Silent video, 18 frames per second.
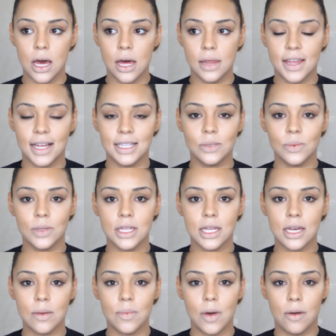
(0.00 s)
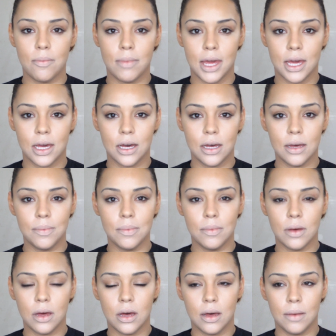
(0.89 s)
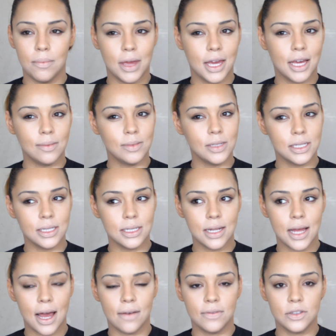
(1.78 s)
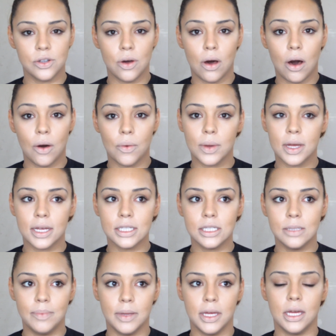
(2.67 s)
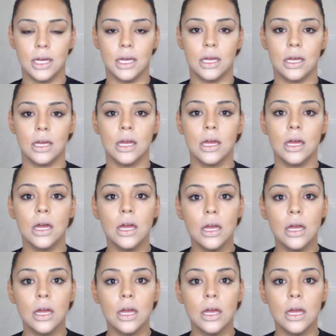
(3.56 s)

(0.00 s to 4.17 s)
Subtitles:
that's one thing about makeup. Makeup doesn't have to always be